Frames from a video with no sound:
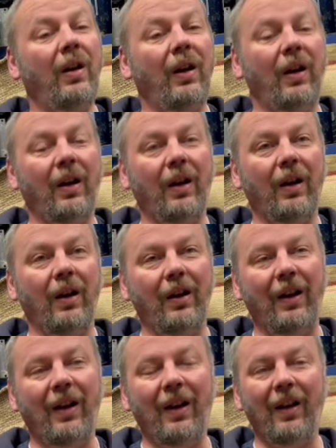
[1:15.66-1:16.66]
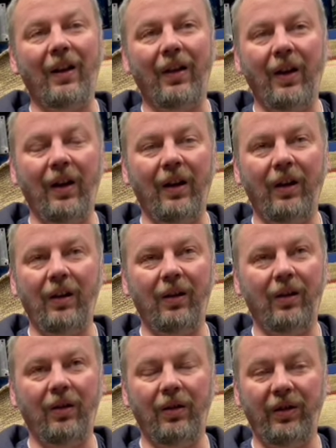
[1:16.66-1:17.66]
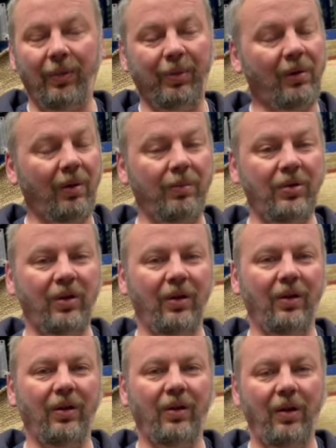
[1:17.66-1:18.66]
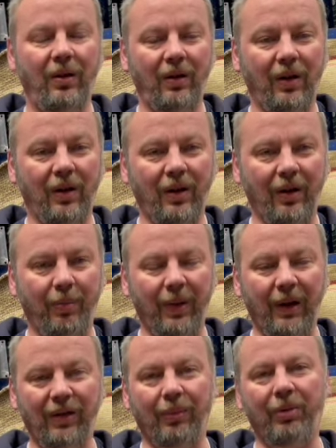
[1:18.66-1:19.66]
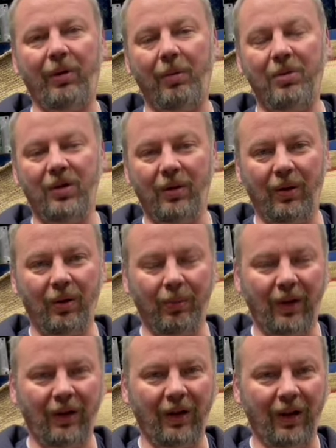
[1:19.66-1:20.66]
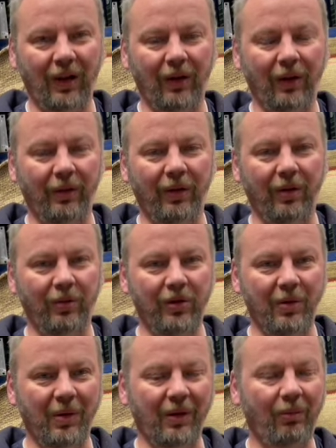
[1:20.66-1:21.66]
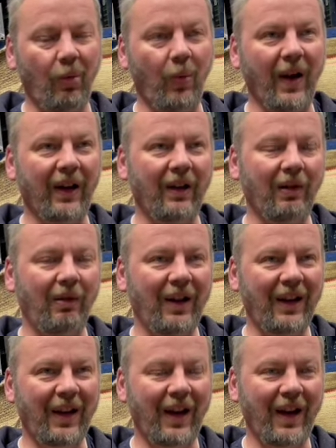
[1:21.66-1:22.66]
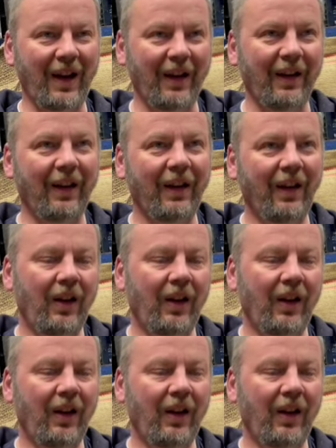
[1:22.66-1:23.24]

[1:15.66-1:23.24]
And then subscription, the big subscription company taking loads of Honduras and Rwanda again,